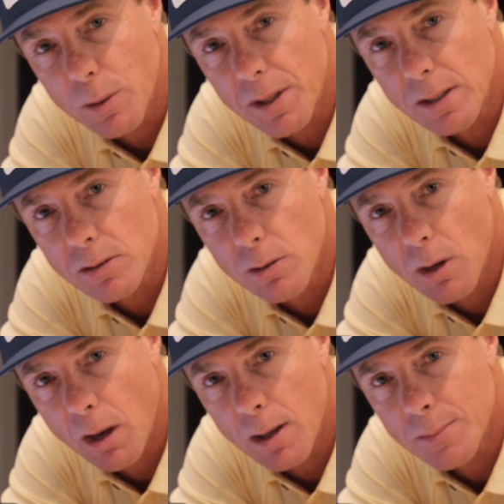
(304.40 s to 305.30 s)
with these two
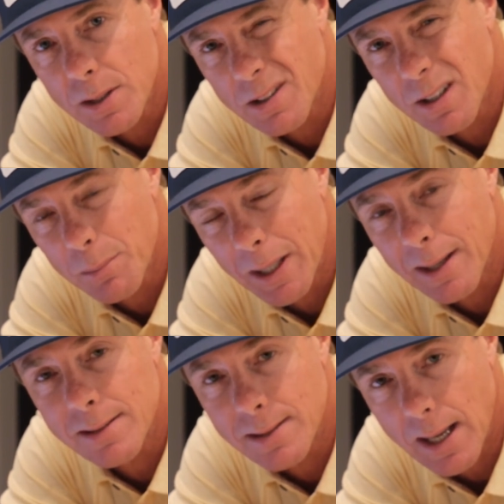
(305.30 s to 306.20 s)
clubs is going to be
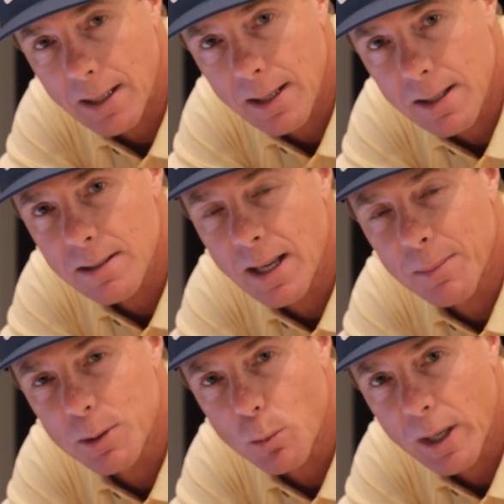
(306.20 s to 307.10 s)
exactly the
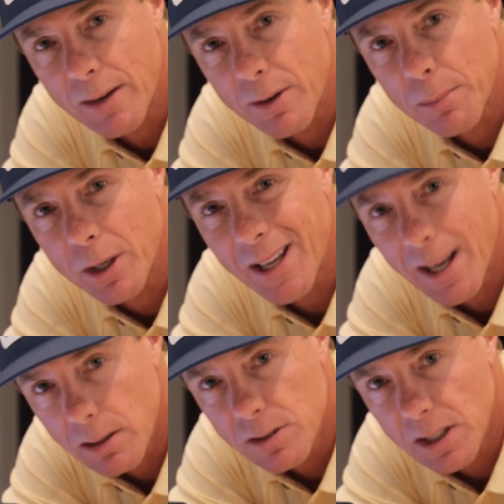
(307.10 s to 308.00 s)
same as what everybody
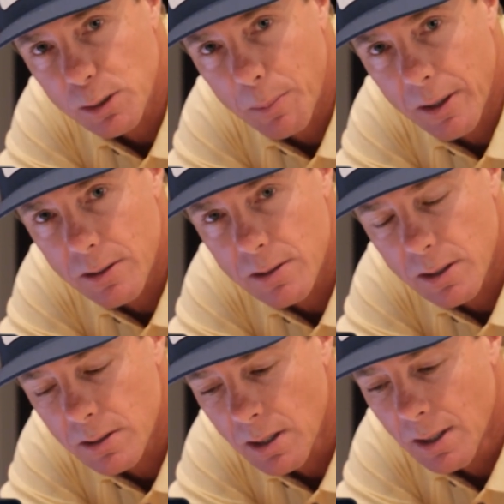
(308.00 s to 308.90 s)
else
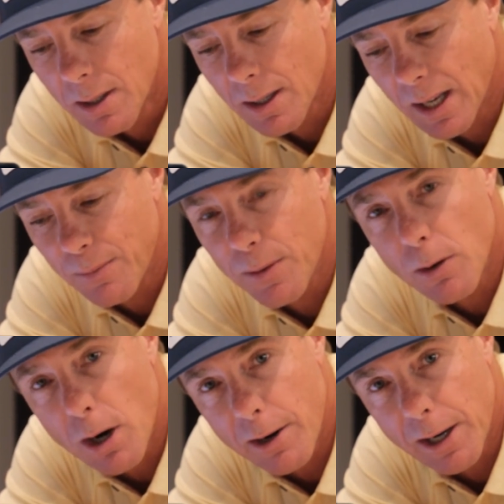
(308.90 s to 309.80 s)
experiences. If
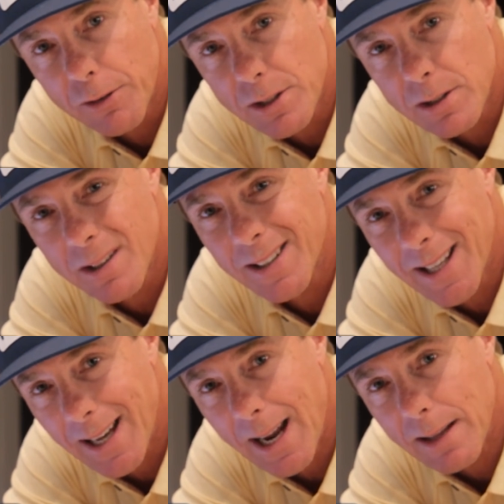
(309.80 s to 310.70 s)
you are interested,
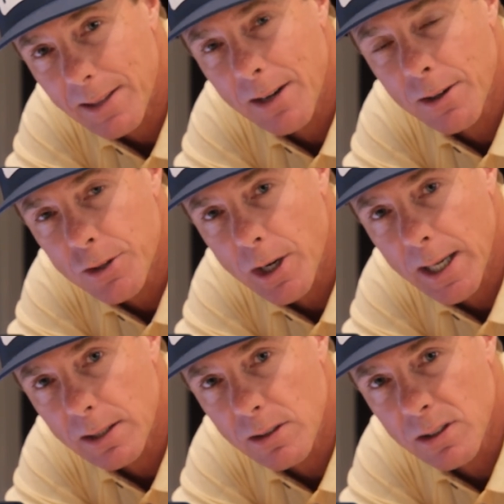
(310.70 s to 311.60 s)
get out there and
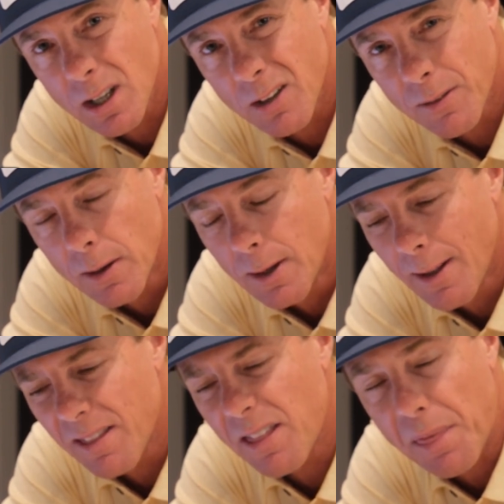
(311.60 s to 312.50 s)
try it yourself.
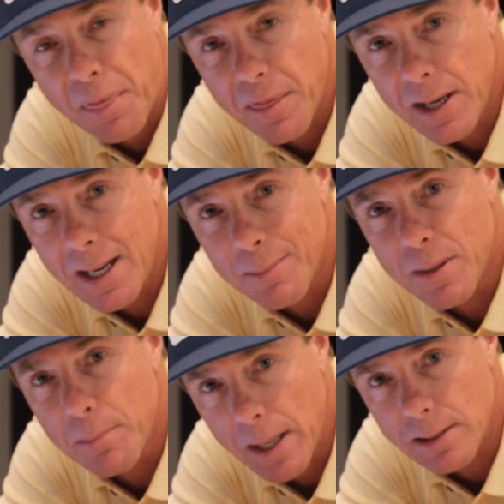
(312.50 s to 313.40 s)
The theme,
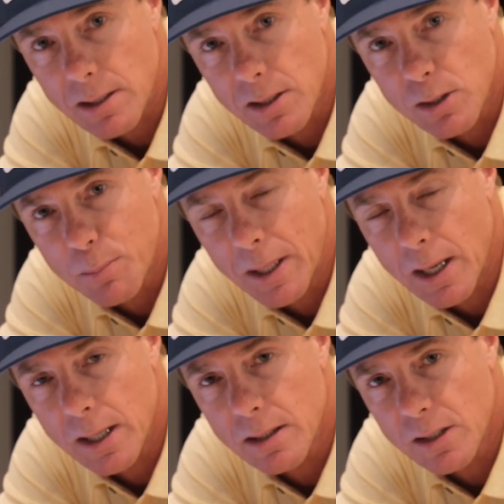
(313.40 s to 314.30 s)
the message
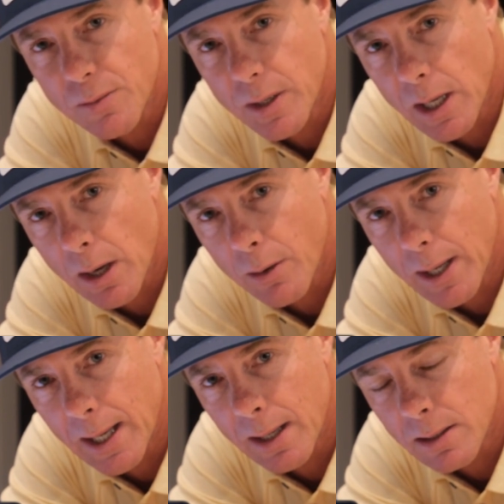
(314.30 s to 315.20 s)
behind this video
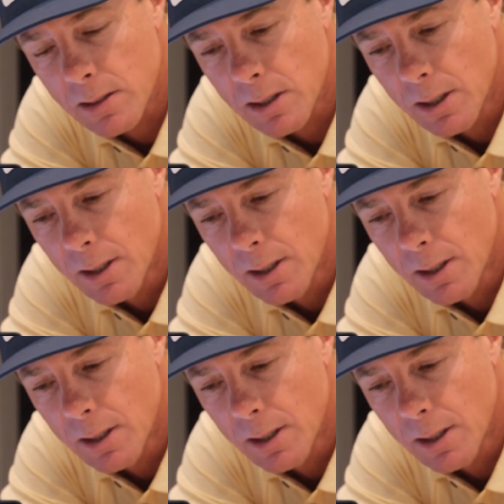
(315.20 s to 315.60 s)
is,